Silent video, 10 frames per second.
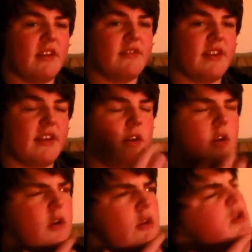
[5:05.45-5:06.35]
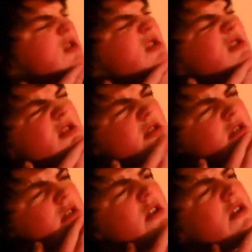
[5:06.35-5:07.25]
It's like
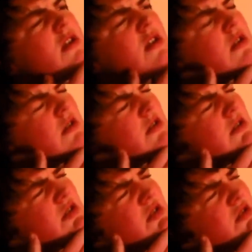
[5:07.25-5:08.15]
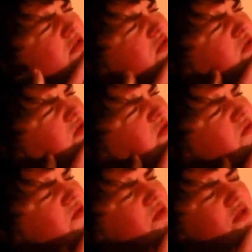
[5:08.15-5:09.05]
I
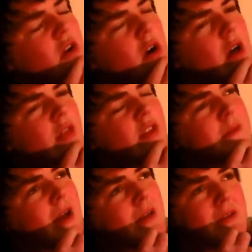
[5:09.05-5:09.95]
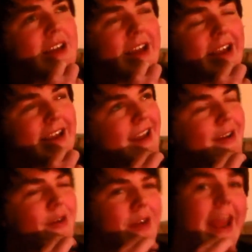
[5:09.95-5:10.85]
think maybe he
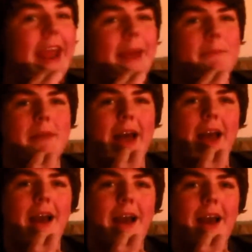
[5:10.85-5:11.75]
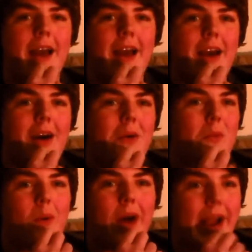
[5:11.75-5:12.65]
killed him.
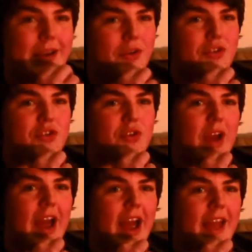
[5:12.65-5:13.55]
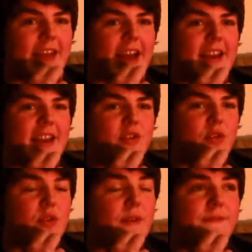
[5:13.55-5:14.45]
Why don't you add that
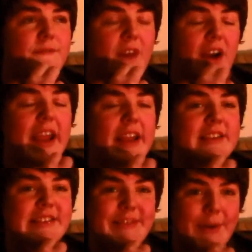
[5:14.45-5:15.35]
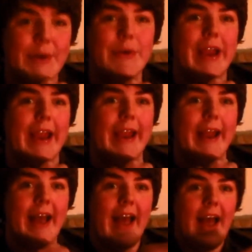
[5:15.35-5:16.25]
into the fucking
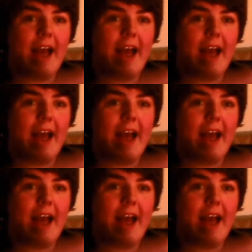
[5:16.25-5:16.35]
story?